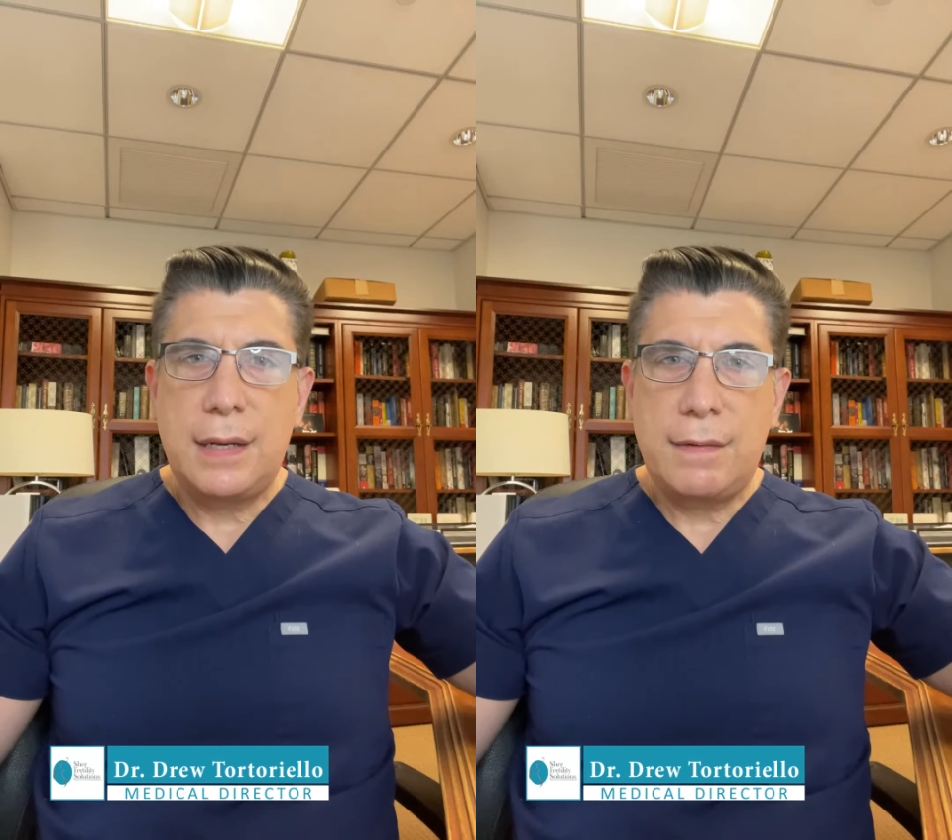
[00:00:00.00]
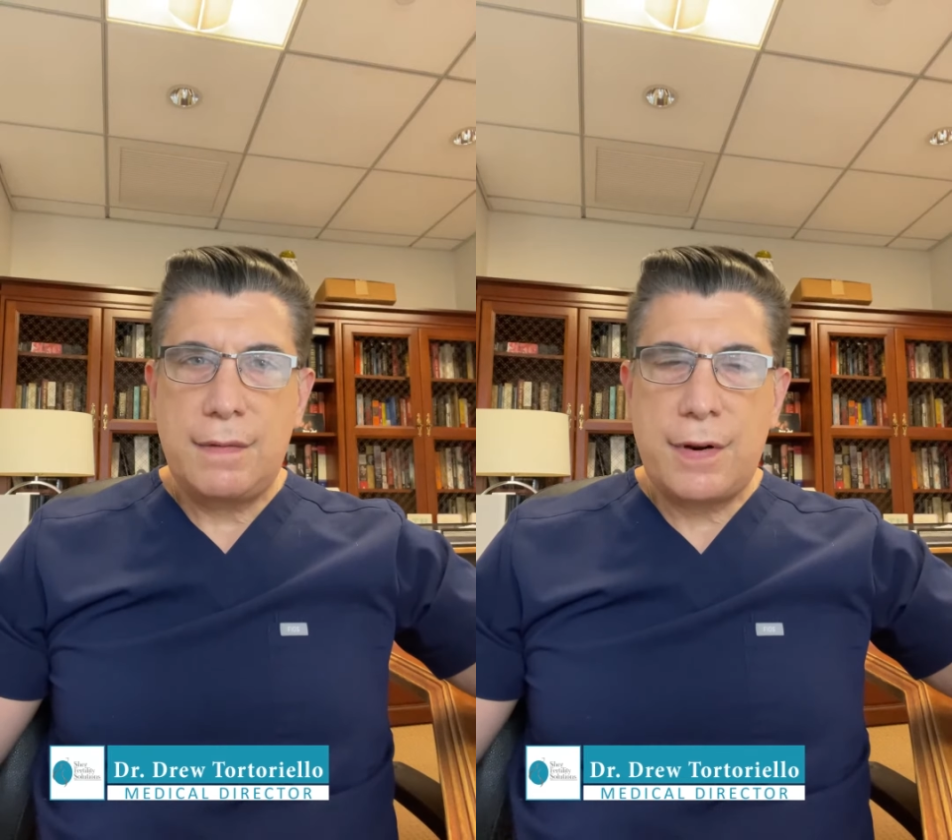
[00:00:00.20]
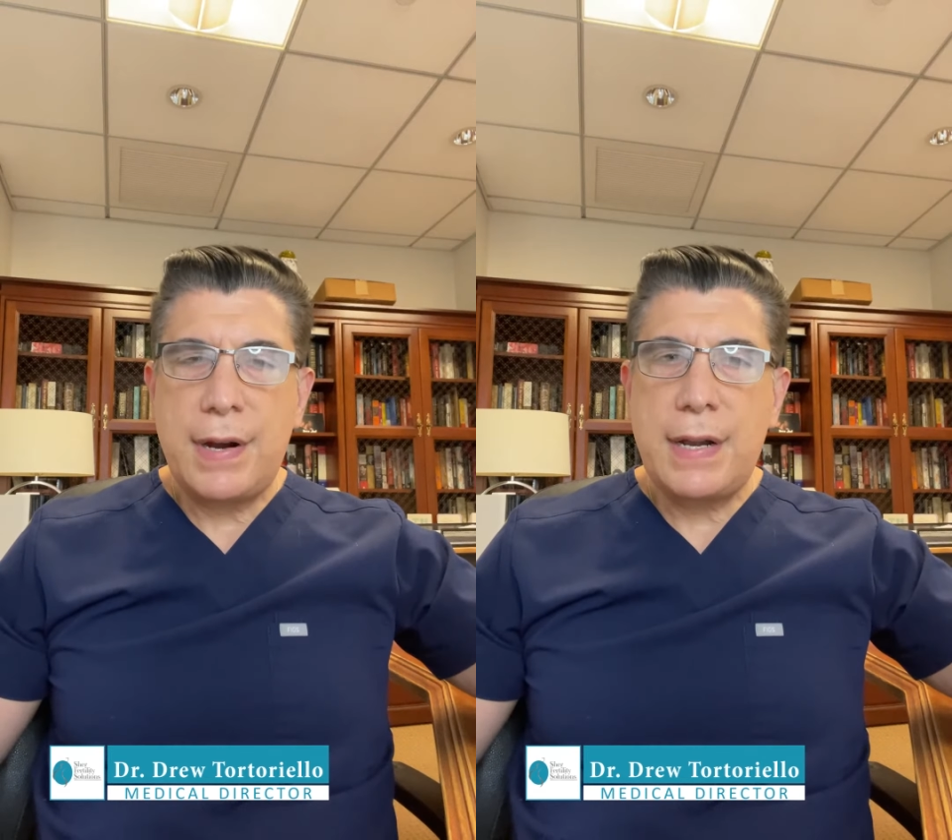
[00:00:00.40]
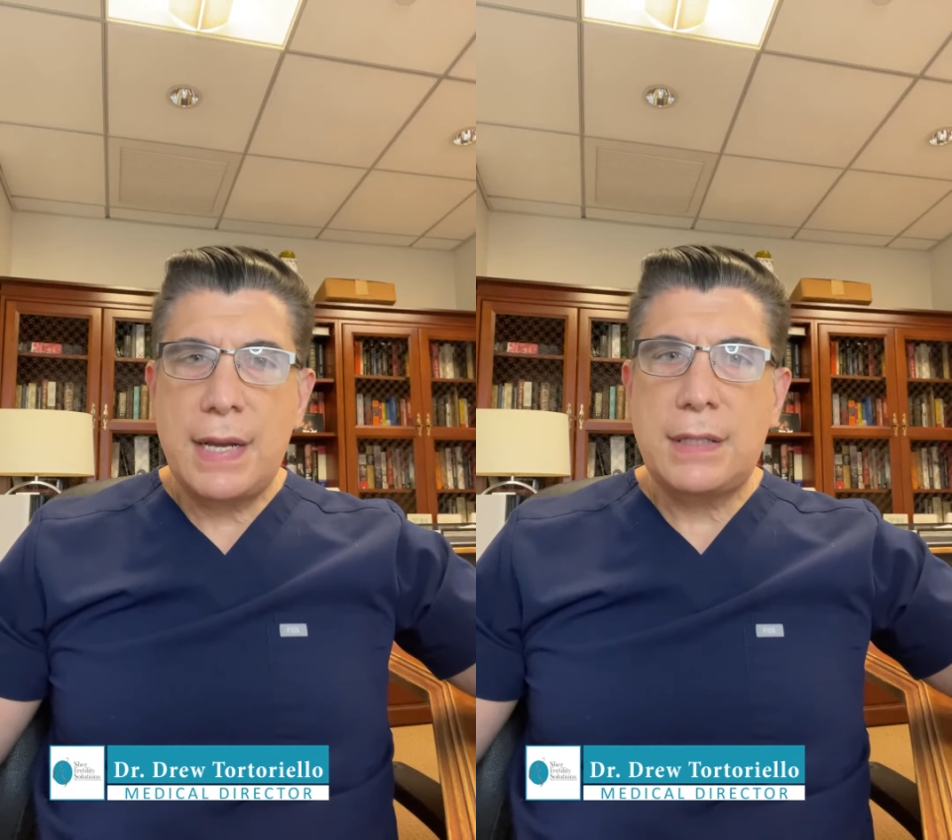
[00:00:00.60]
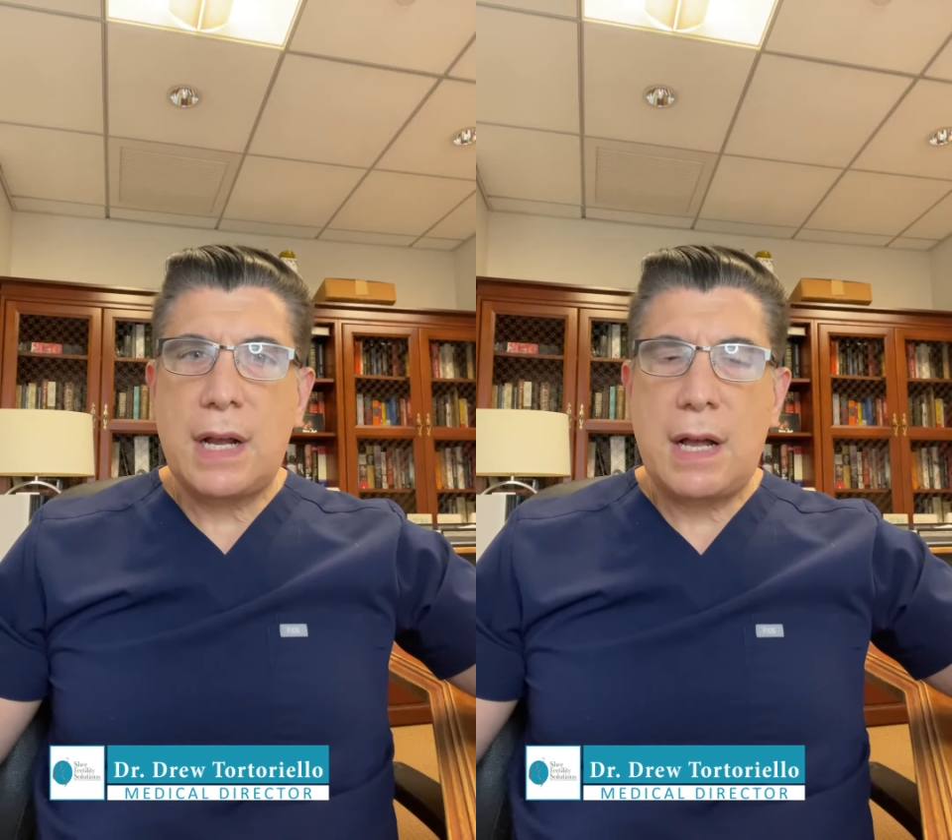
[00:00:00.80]
very
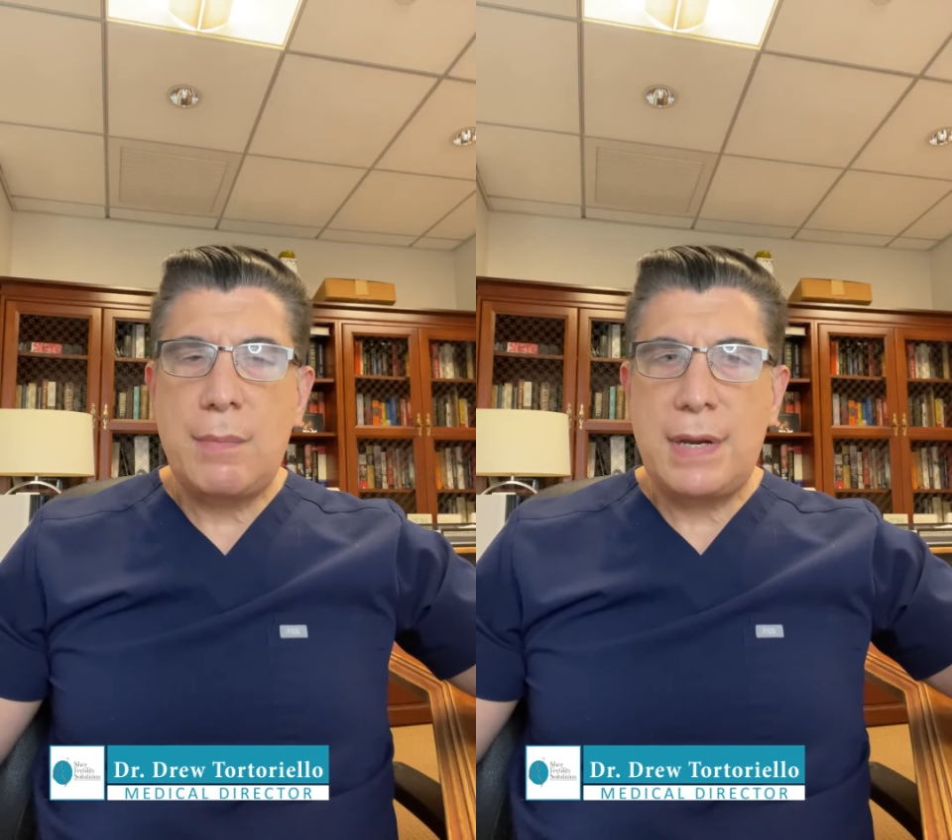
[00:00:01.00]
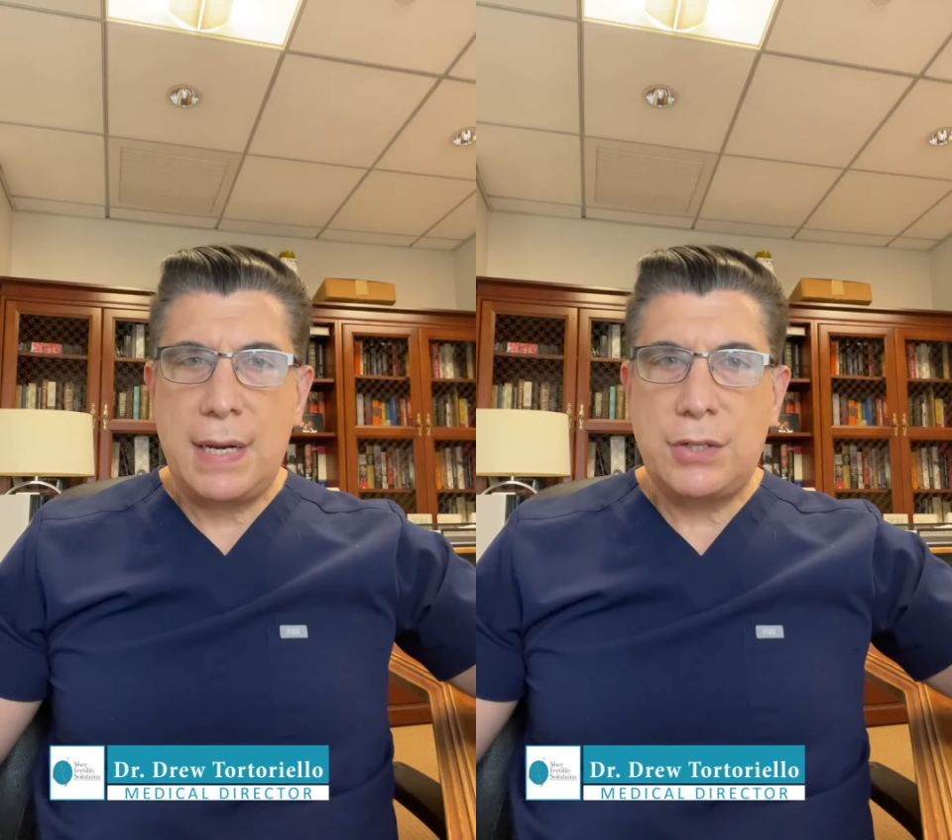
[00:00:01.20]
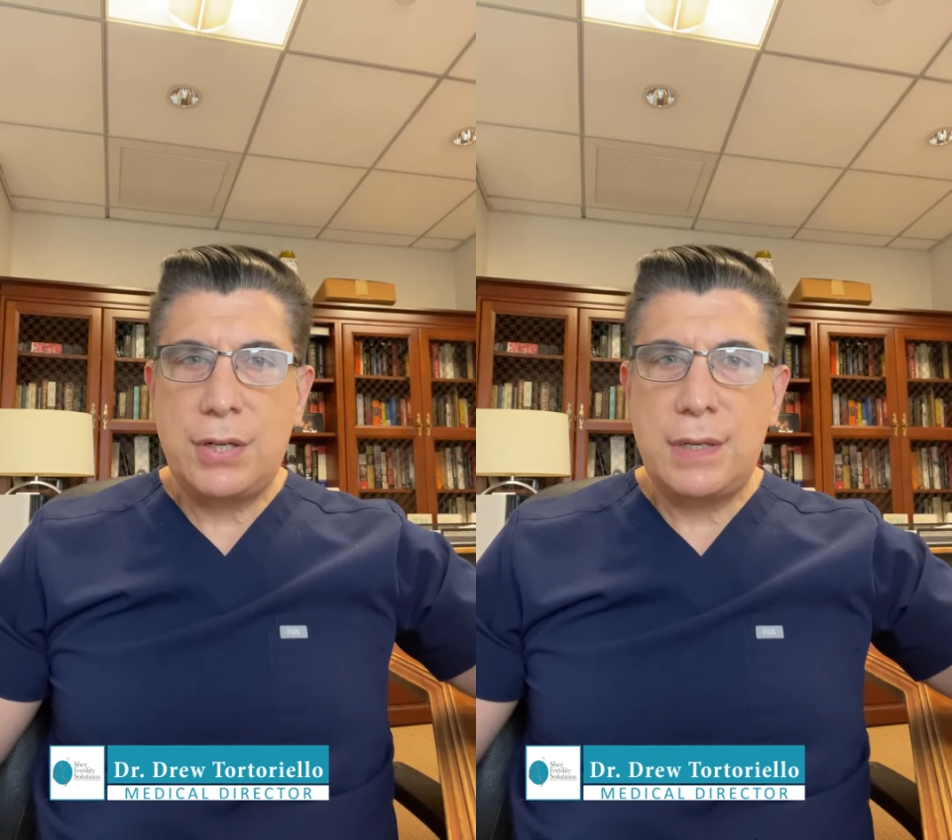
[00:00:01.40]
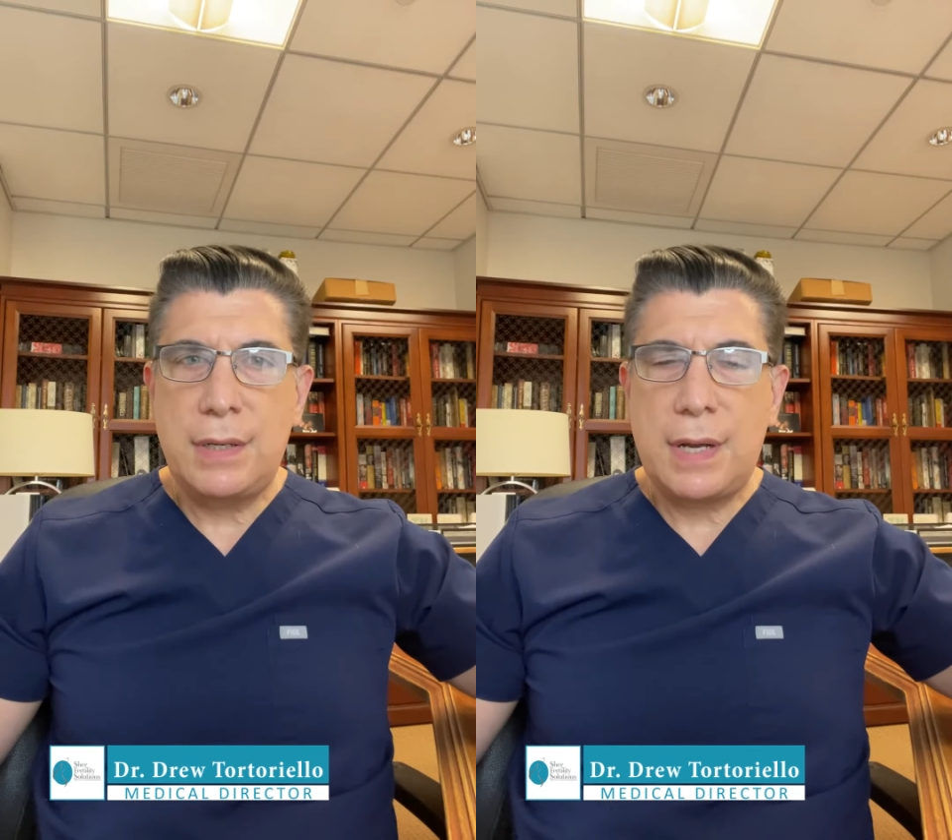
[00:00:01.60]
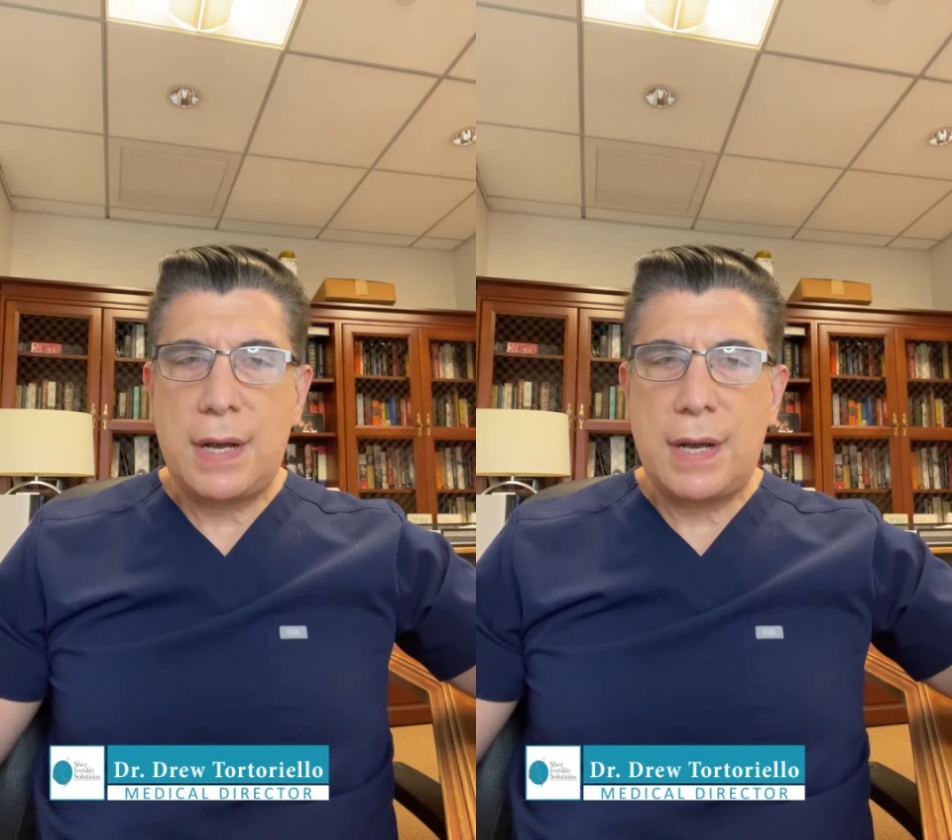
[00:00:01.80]
nice combination